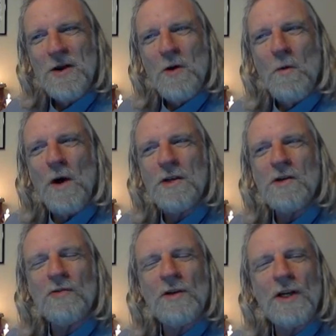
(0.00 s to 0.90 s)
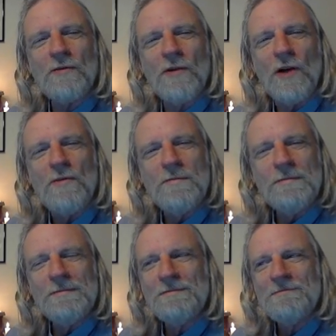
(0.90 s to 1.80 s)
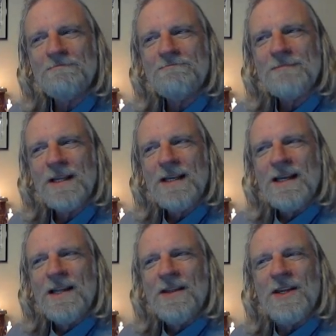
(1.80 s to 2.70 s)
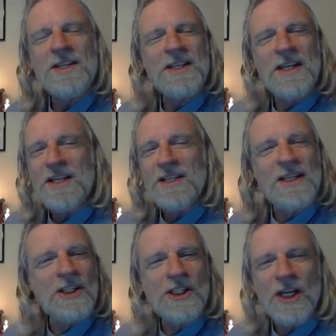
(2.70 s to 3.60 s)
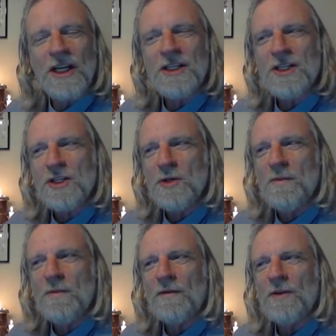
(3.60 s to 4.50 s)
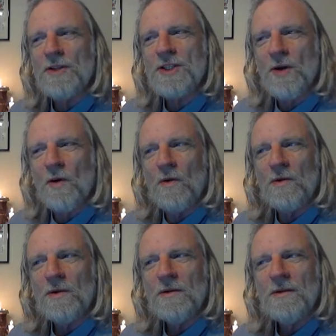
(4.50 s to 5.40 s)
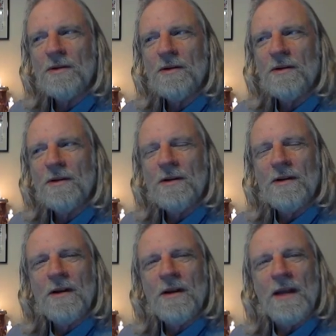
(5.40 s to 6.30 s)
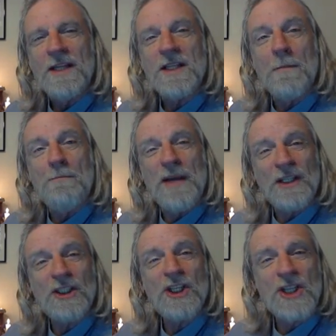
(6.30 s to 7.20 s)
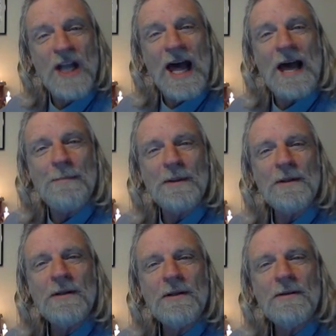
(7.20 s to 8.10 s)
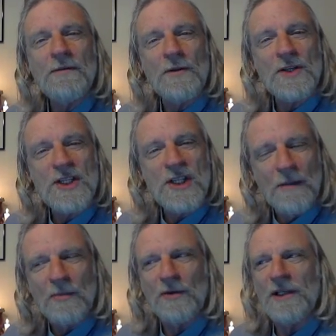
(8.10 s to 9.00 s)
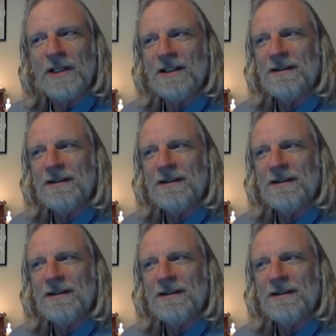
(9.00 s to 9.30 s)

One critic wrote, This isn't chicken soup for the soul. It's a bitch slap for the slumbering.